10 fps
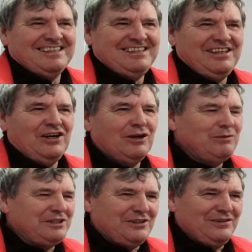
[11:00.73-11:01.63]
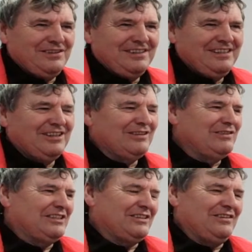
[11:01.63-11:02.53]
You always do.
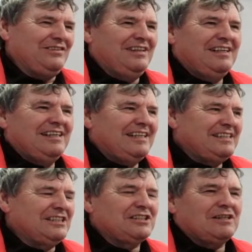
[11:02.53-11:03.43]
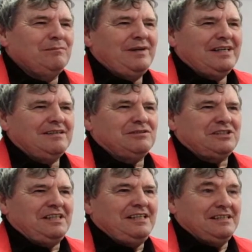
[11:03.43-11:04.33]
There's a competitive
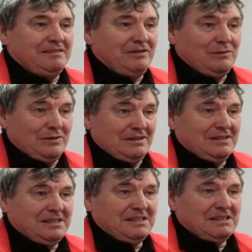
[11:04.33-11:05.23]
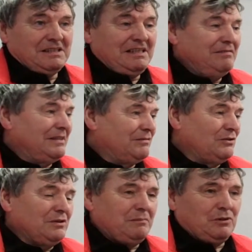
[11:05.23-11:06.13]
streak in everyone. Even if
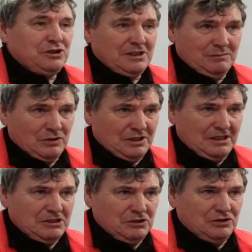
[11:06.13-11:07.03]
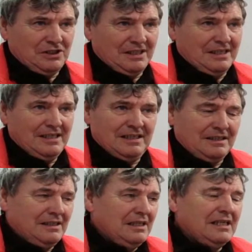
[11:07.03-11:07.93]
they're only pushing a buggy, as you said
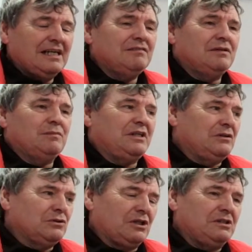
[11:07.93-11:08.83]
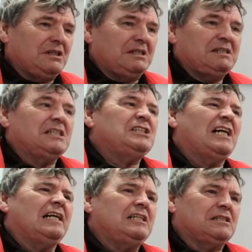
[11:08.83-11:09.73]
earlier. Everybody goes out there to
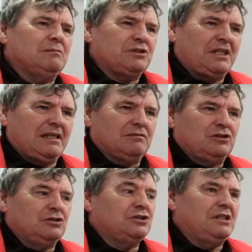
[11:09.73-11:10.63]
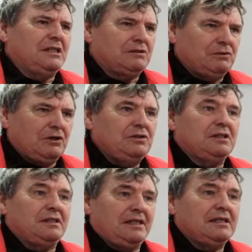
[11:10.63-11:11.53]
challenge themselves just to get round
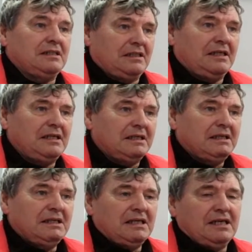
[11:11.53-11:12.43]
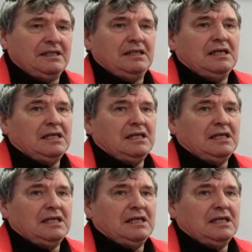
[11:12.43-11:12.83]
at 10k, and